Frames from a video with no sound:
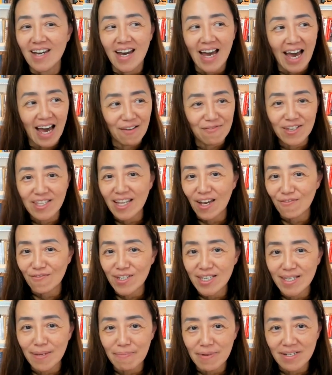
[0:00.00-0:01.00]
having that
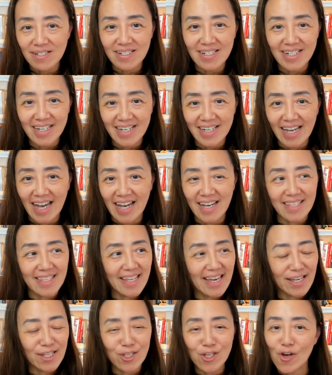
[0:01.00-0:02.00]
visibility, and
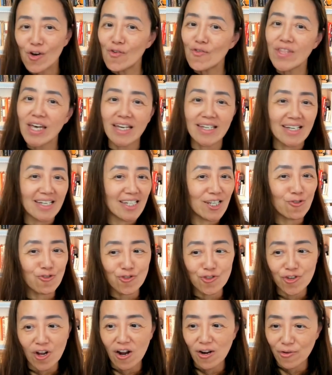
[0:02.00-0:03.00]
they know that they need to
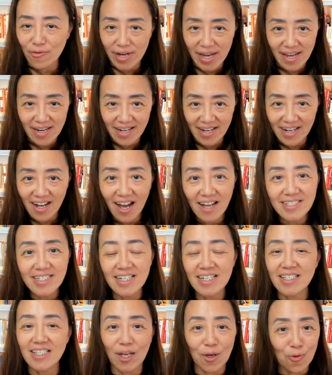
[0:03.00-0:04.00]
start creating
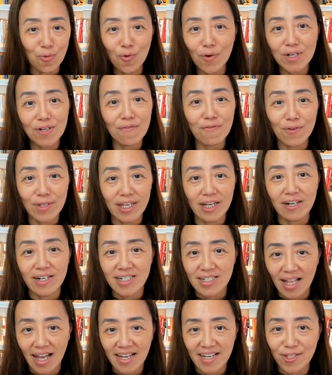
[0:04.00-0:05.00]
content in order for their
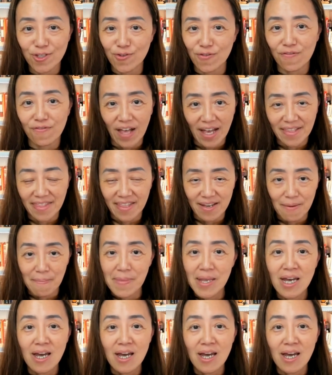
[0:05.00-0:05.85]
clients to find them.